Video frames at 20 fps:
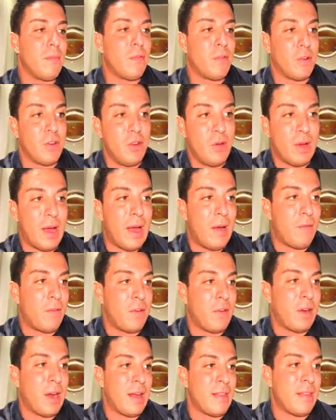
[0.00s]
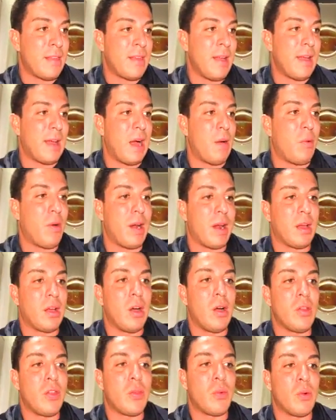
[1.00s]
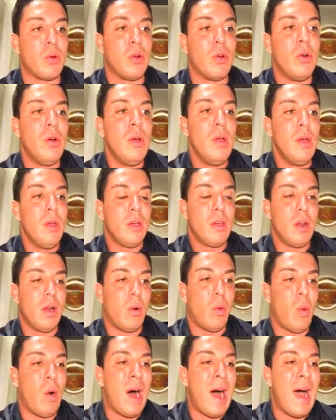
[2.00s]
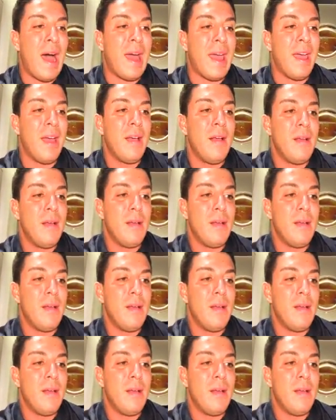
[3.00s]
for you guys, for your guys' sake, I want to go through, you know, why,